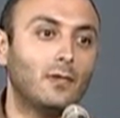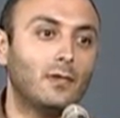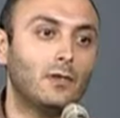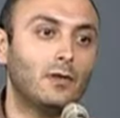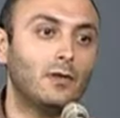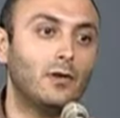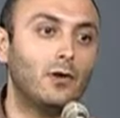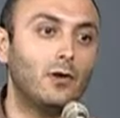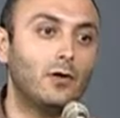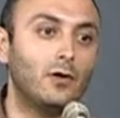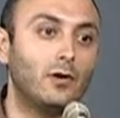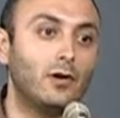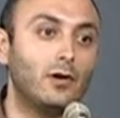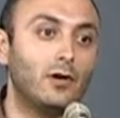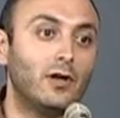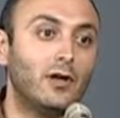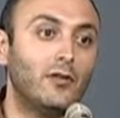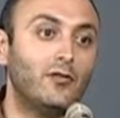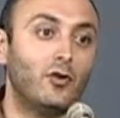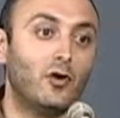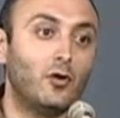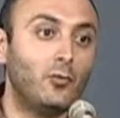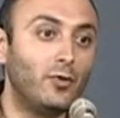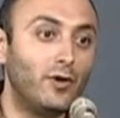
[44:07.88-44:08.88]
So if
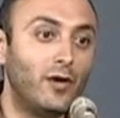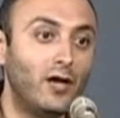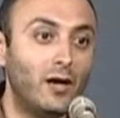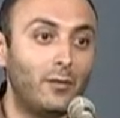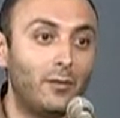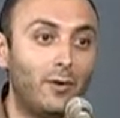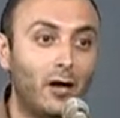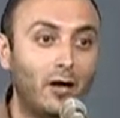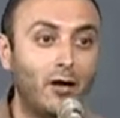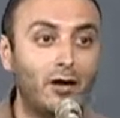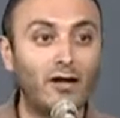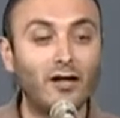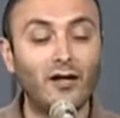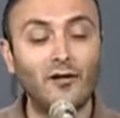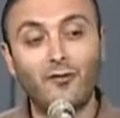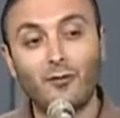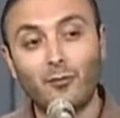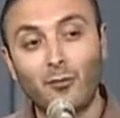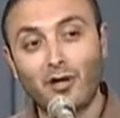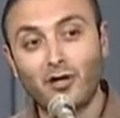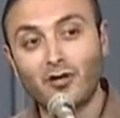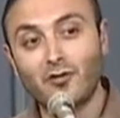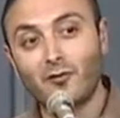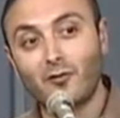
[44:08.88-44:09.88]
you complain about it and if it
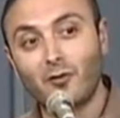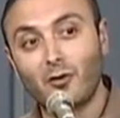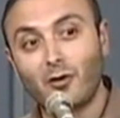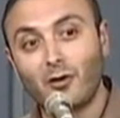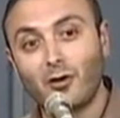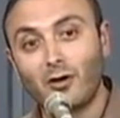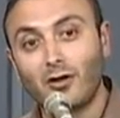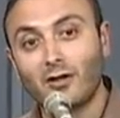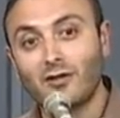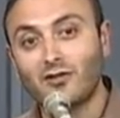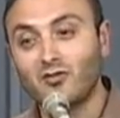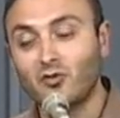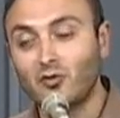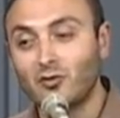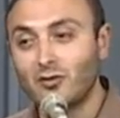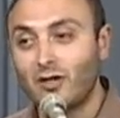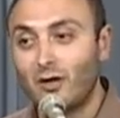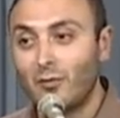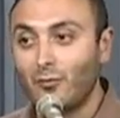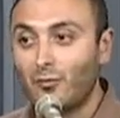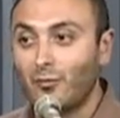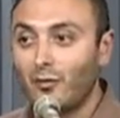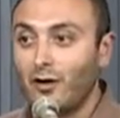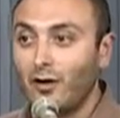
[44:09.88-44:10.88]
makes you feel good, it's so
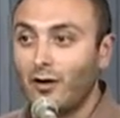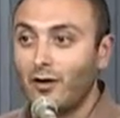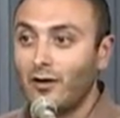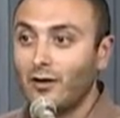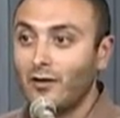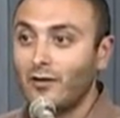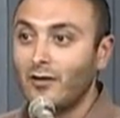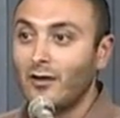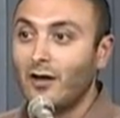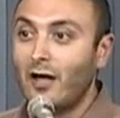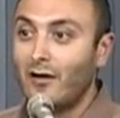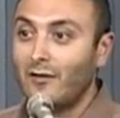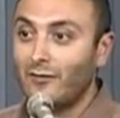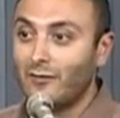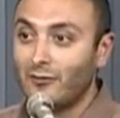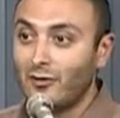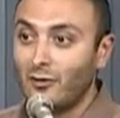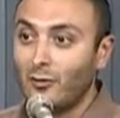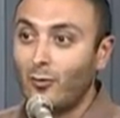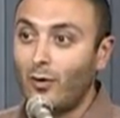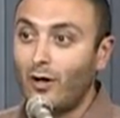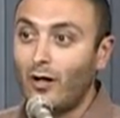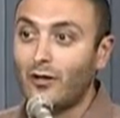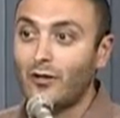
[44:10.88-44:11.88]
temporary, and after a
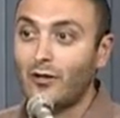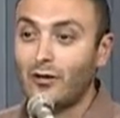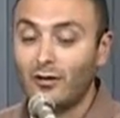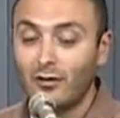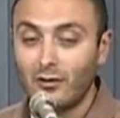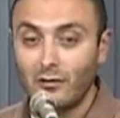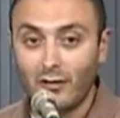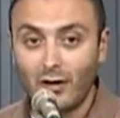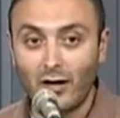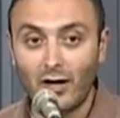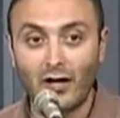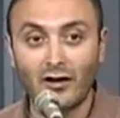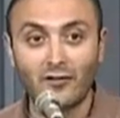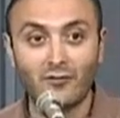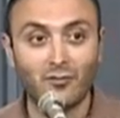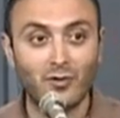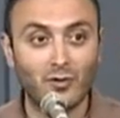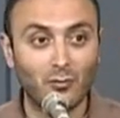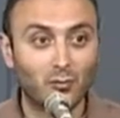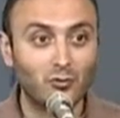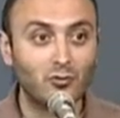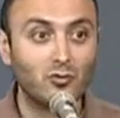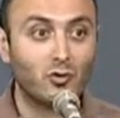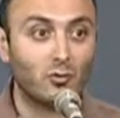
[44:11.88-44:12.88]
while you're going to run out of
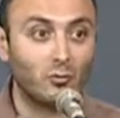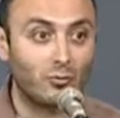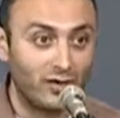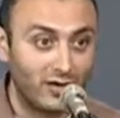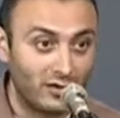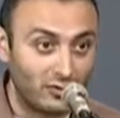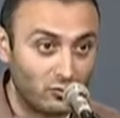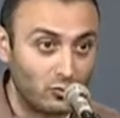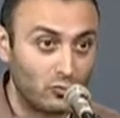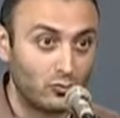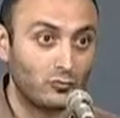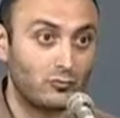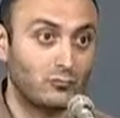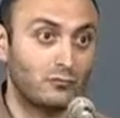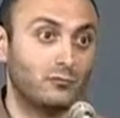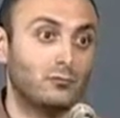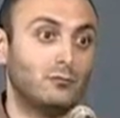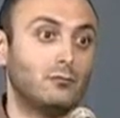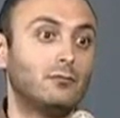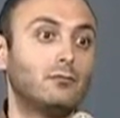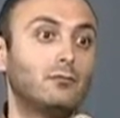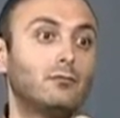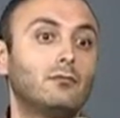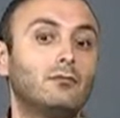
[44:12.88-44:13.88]
people to complain to.
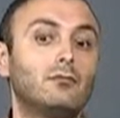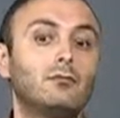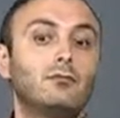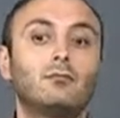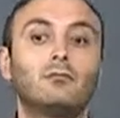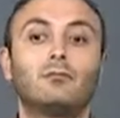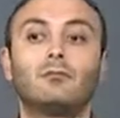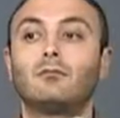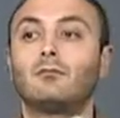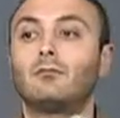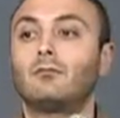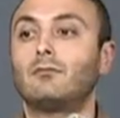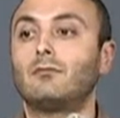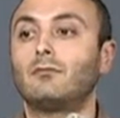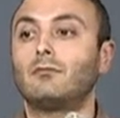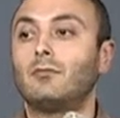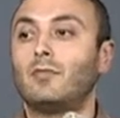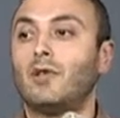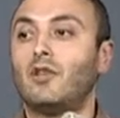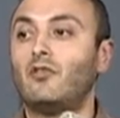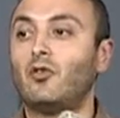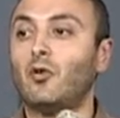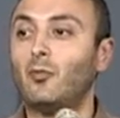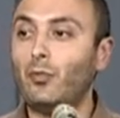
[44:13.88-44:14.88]

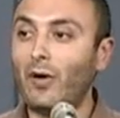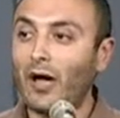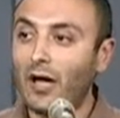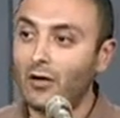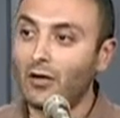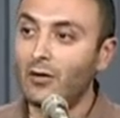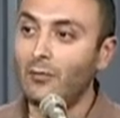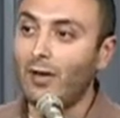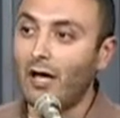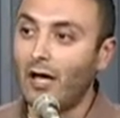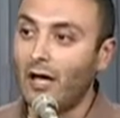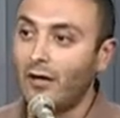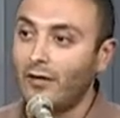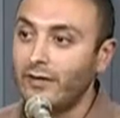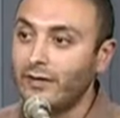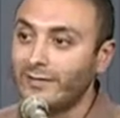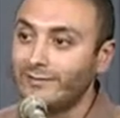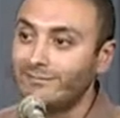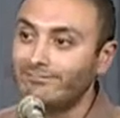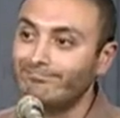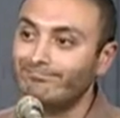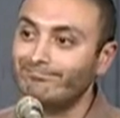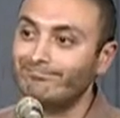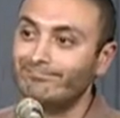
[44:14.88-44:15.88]
If you pout about it,
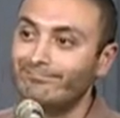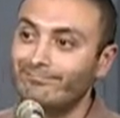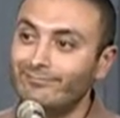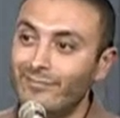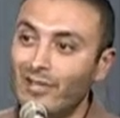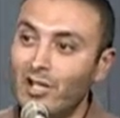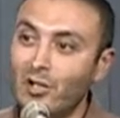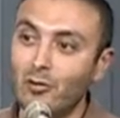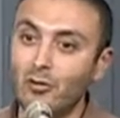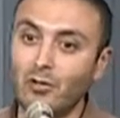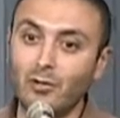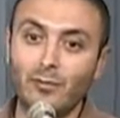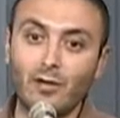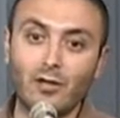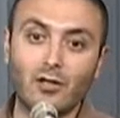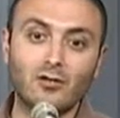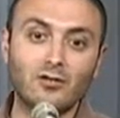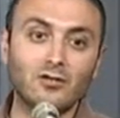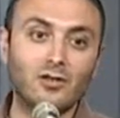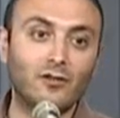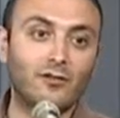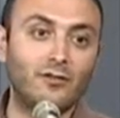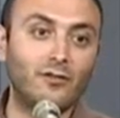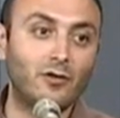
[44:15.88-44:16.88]
you only make
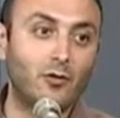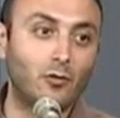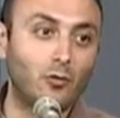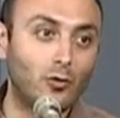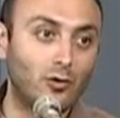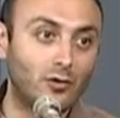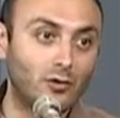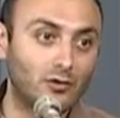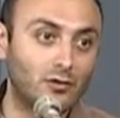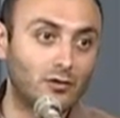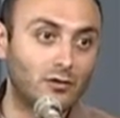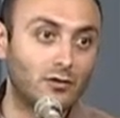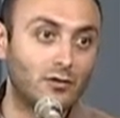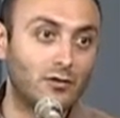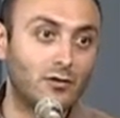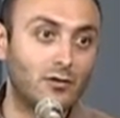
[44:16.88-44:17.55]
yourself feel worse.